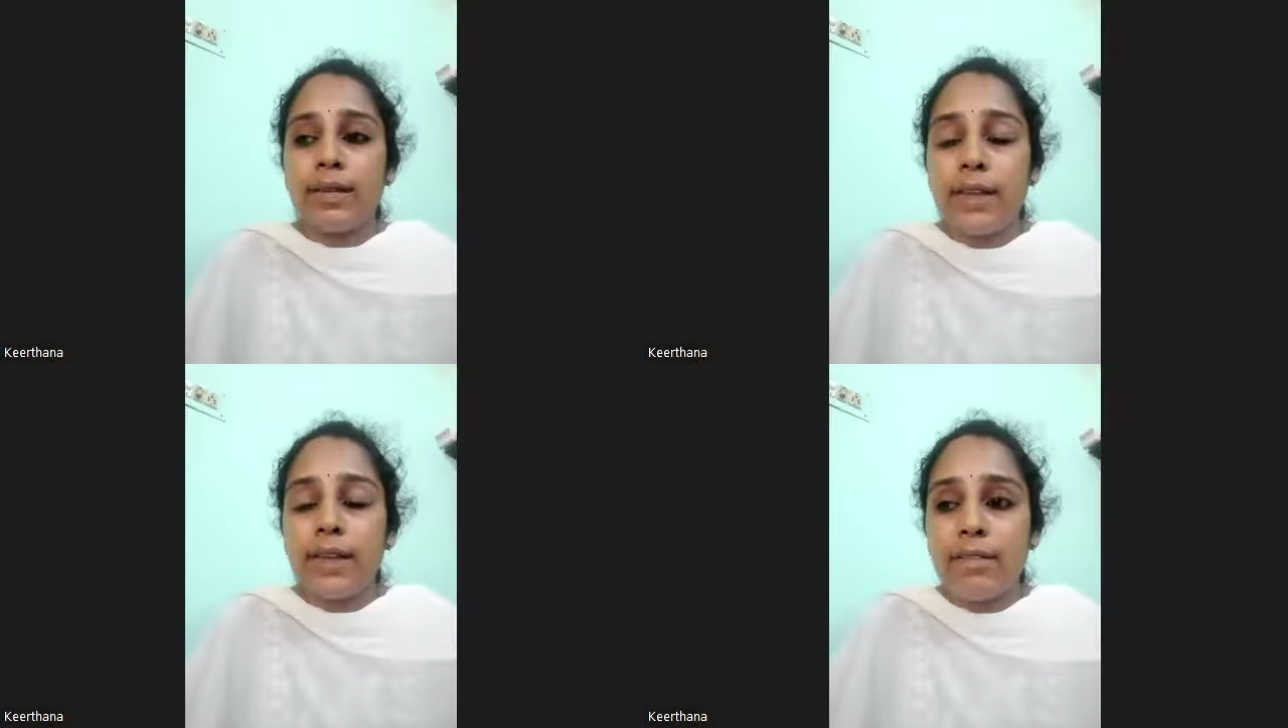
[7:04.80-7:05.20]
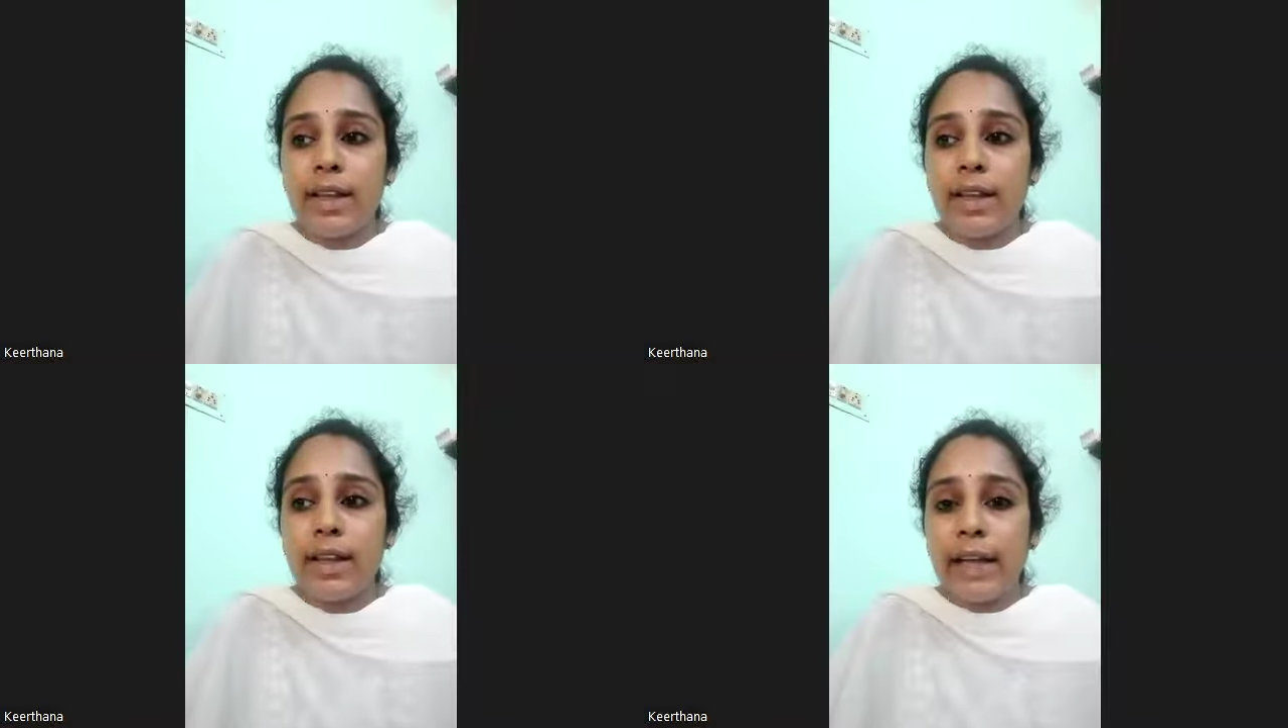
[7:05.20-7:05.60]

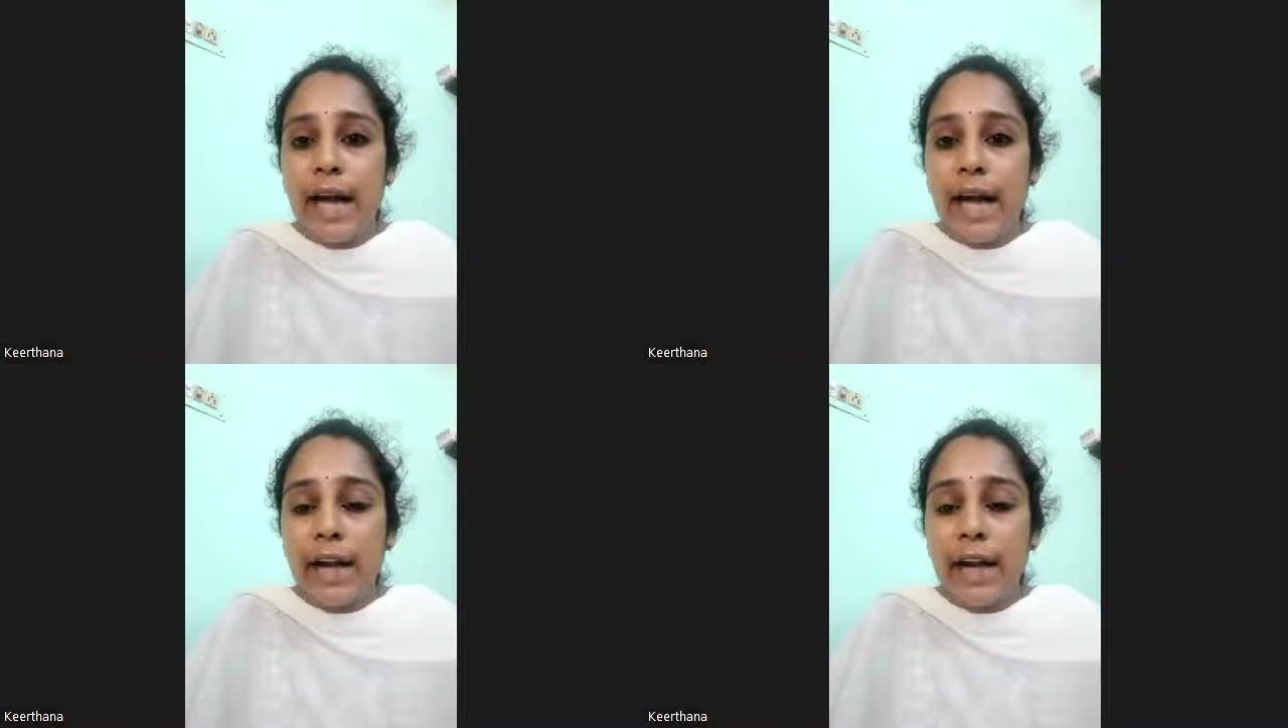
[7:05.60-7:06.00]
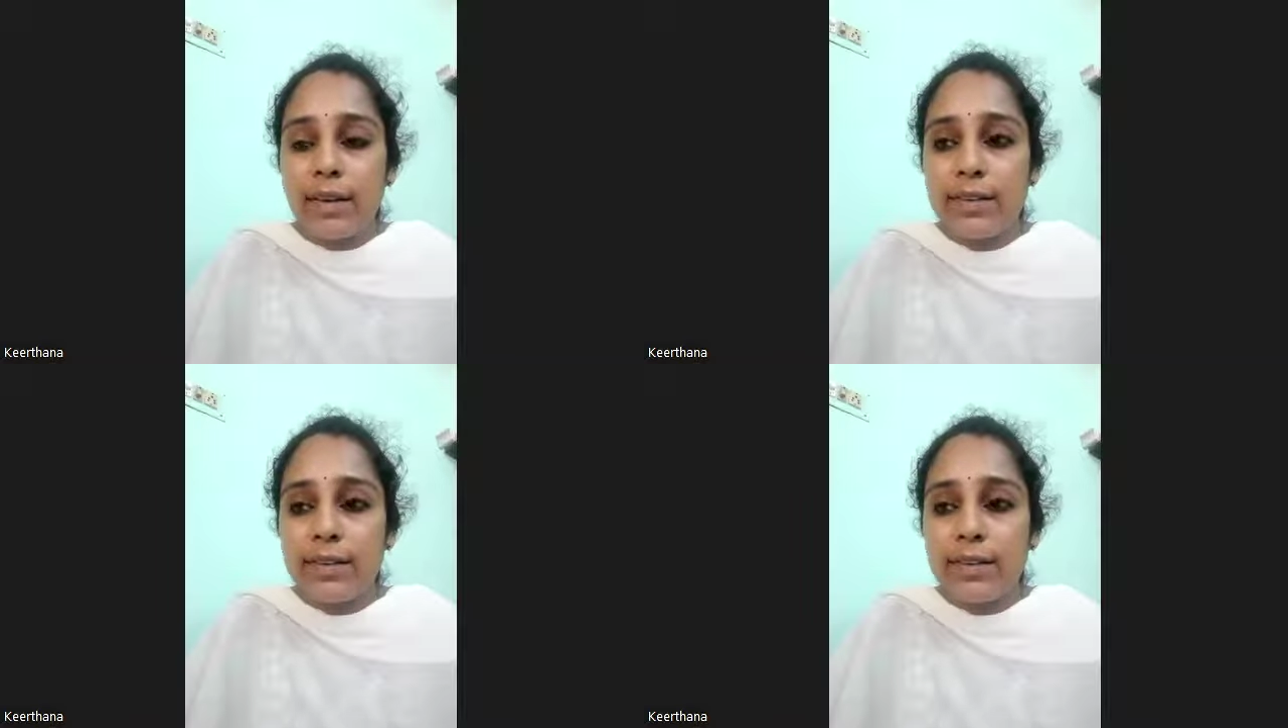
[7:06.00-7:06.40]
Seventh character is the
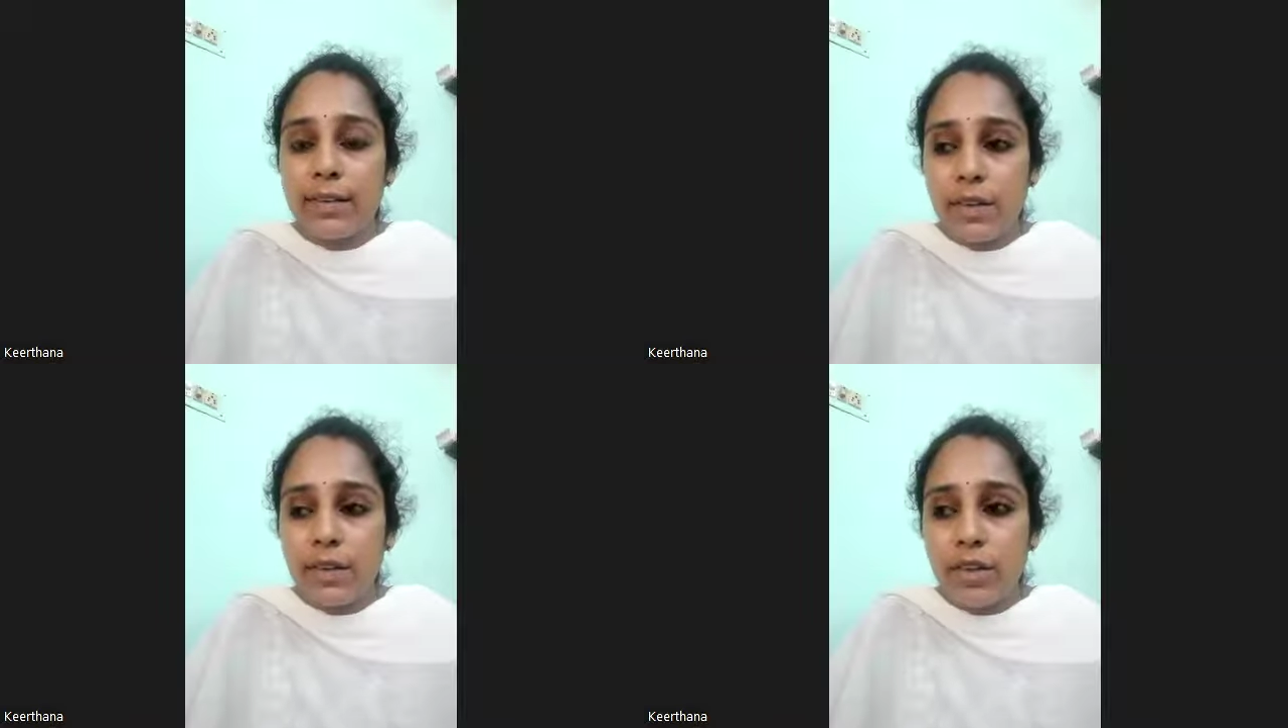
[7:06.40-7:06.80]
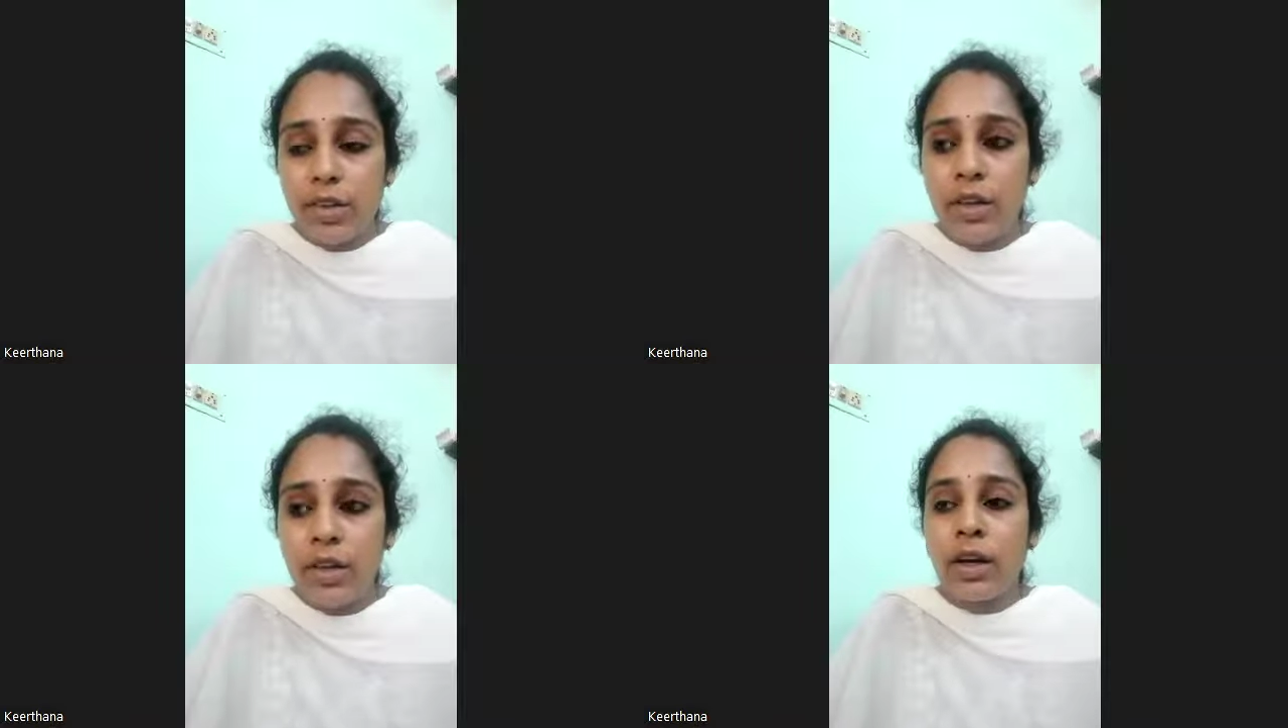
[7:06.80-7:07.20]
extension.